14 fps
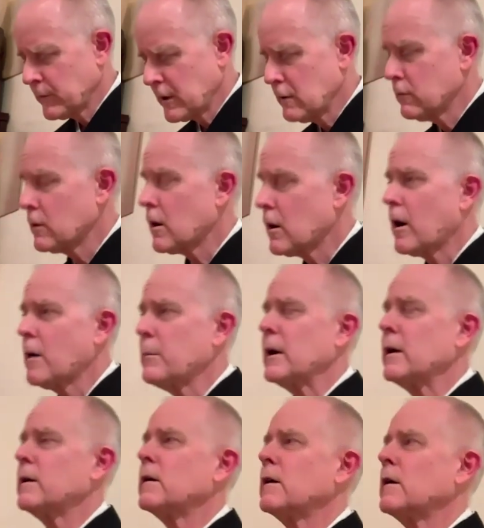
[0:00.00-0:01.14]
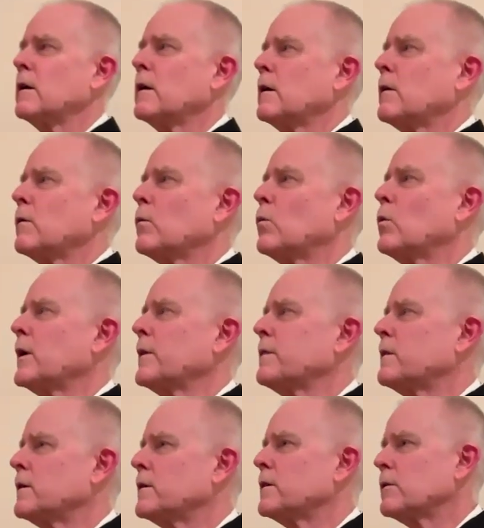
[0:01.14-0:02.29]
evil karma? What